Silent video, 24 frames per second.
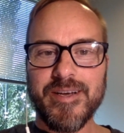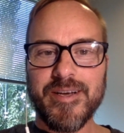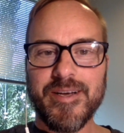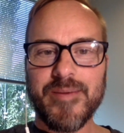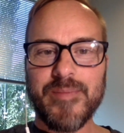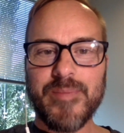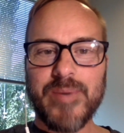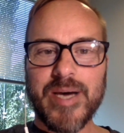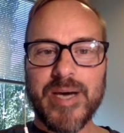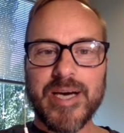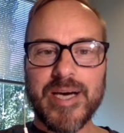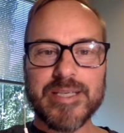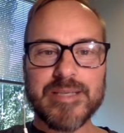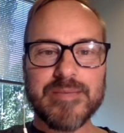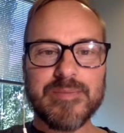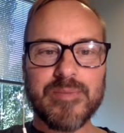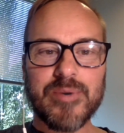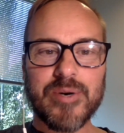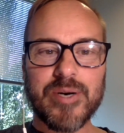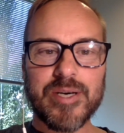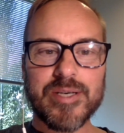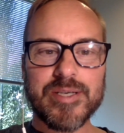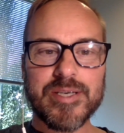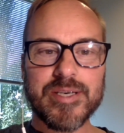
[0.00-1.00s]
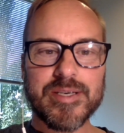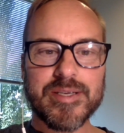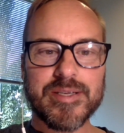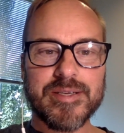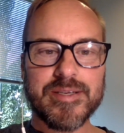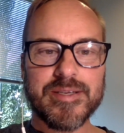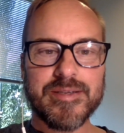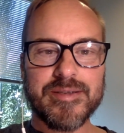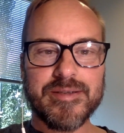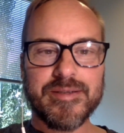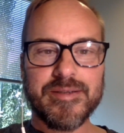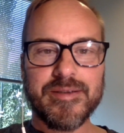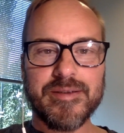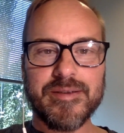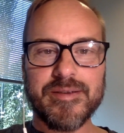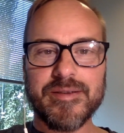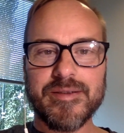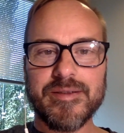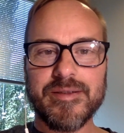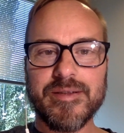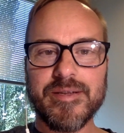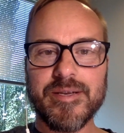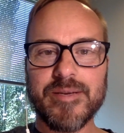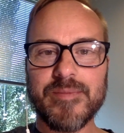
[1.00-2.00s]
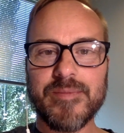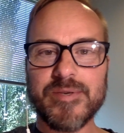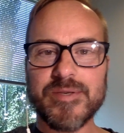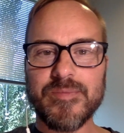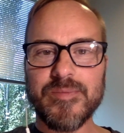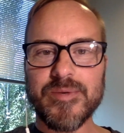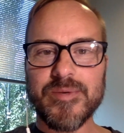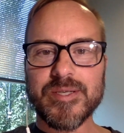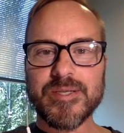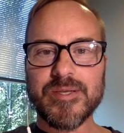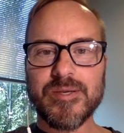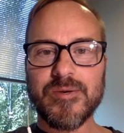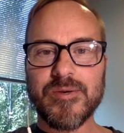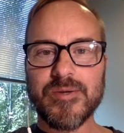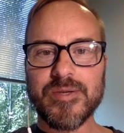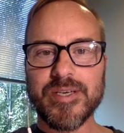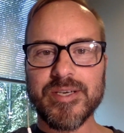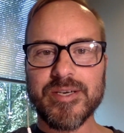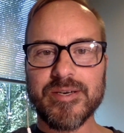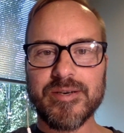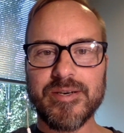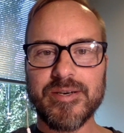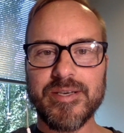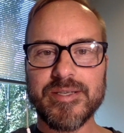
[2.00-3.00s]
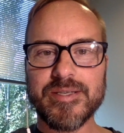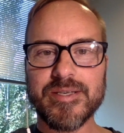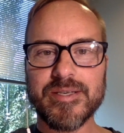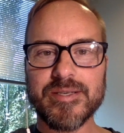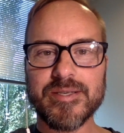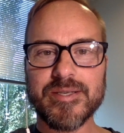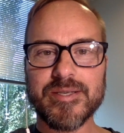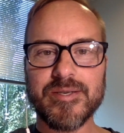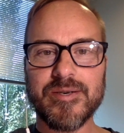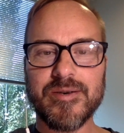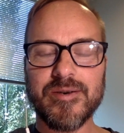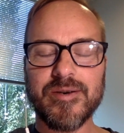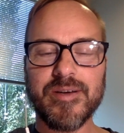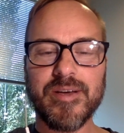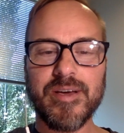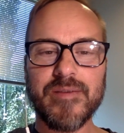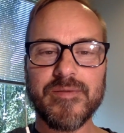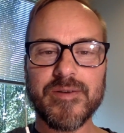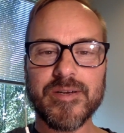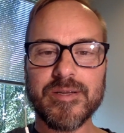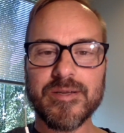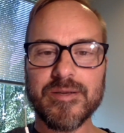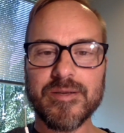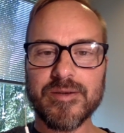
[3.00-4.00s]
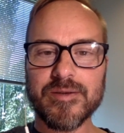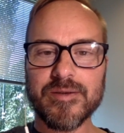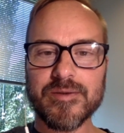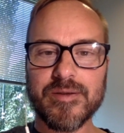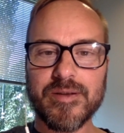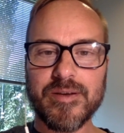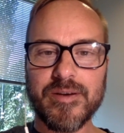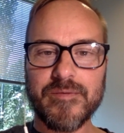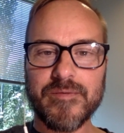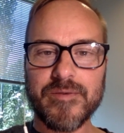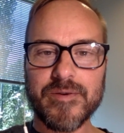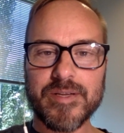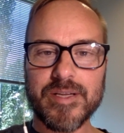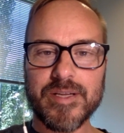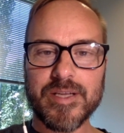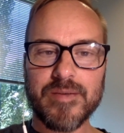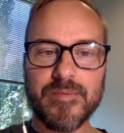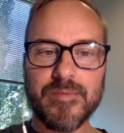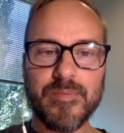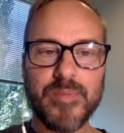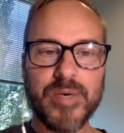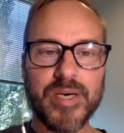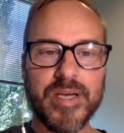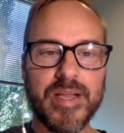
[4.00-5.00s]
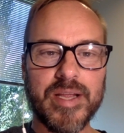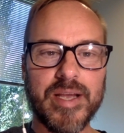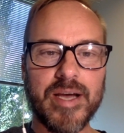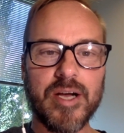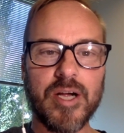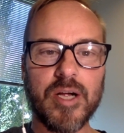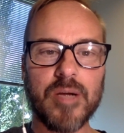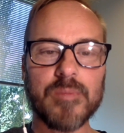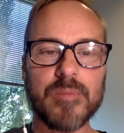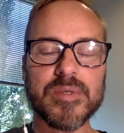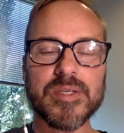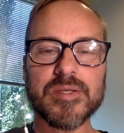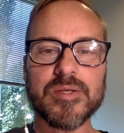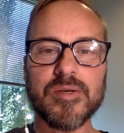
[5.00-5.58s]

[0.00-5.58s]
passion project, and the numbers have been slowly increasing, so every little bit helps.